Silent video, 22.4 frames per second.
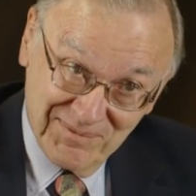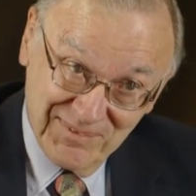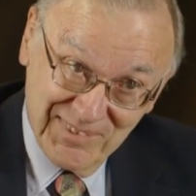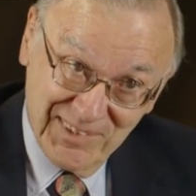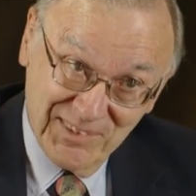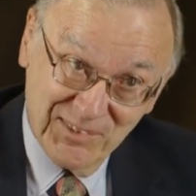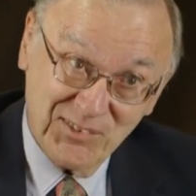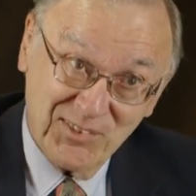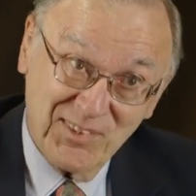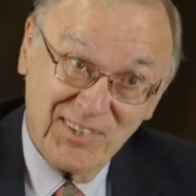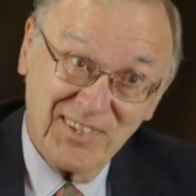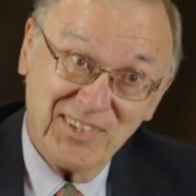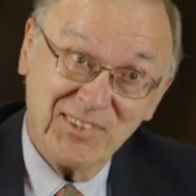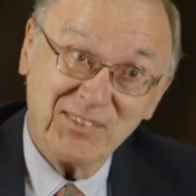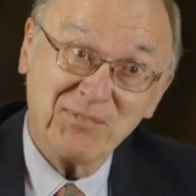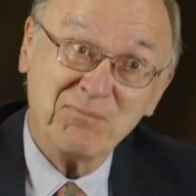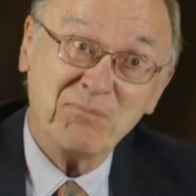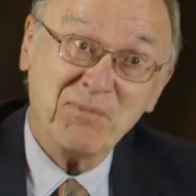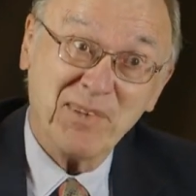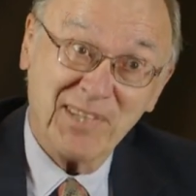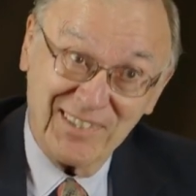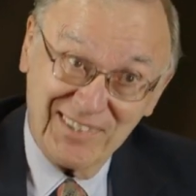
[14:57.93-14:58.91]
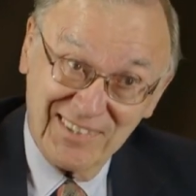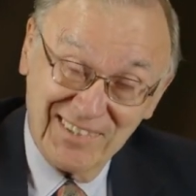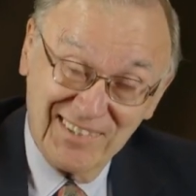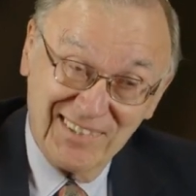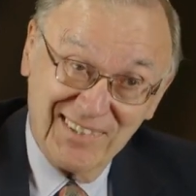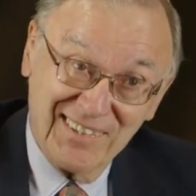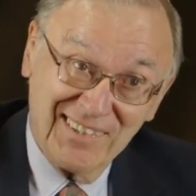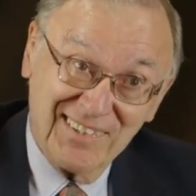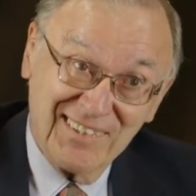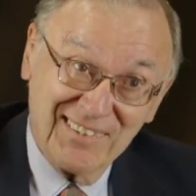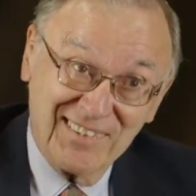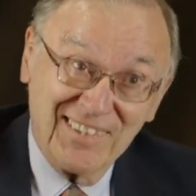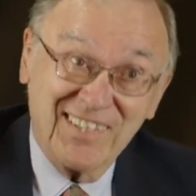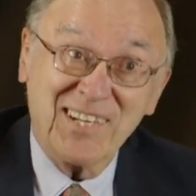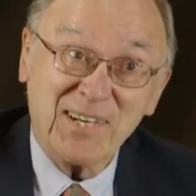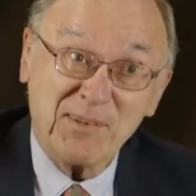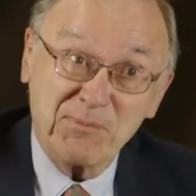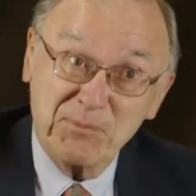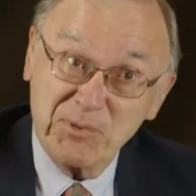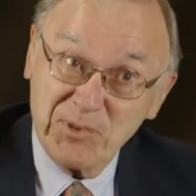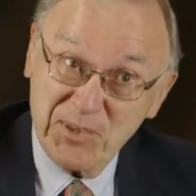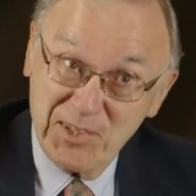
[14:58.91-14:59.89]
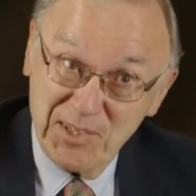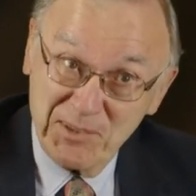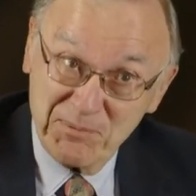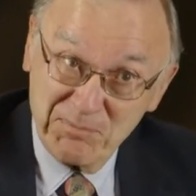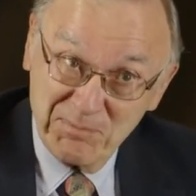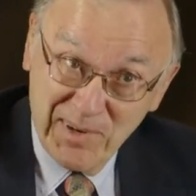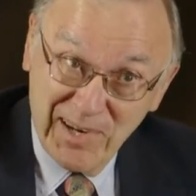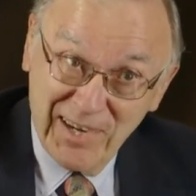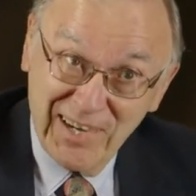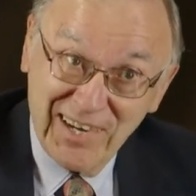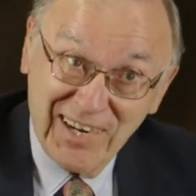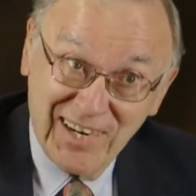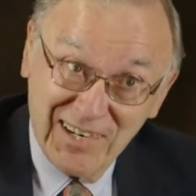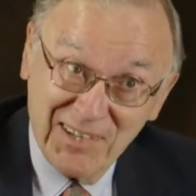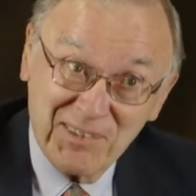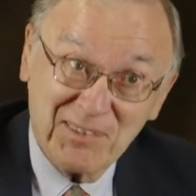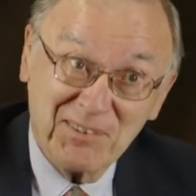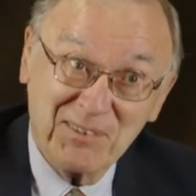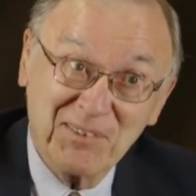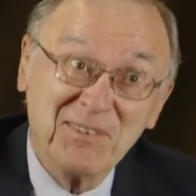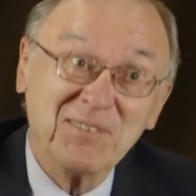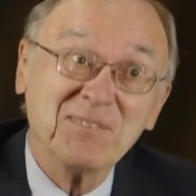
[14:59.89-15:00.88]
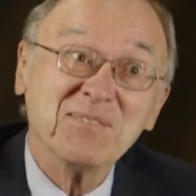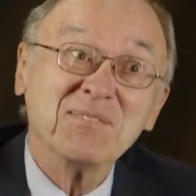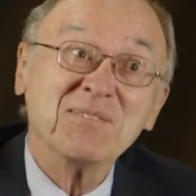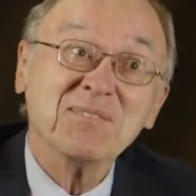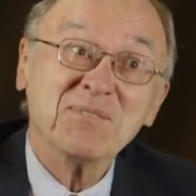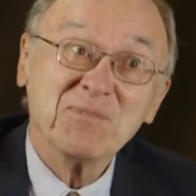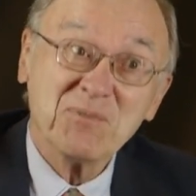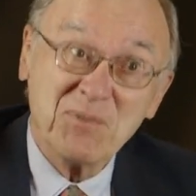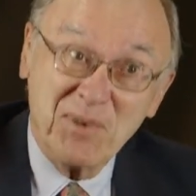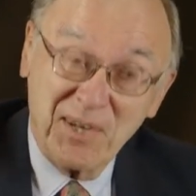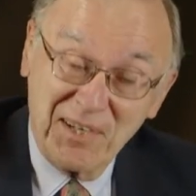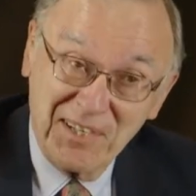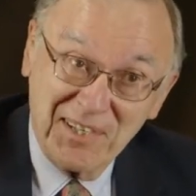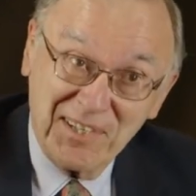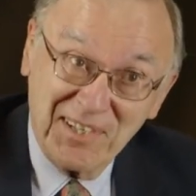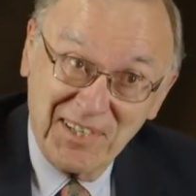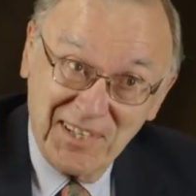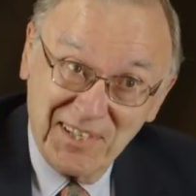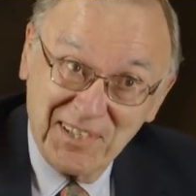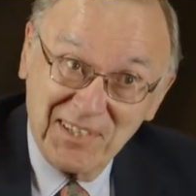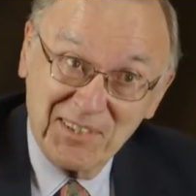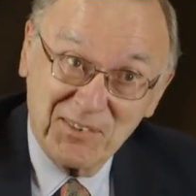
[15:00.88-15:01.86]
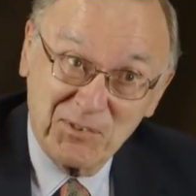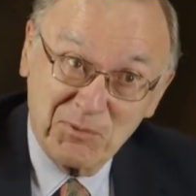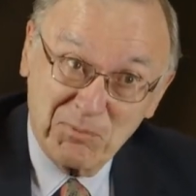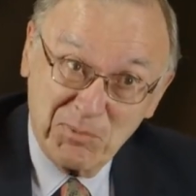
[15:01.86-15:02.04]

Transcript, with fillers: in, in me that helps keep my heart running at its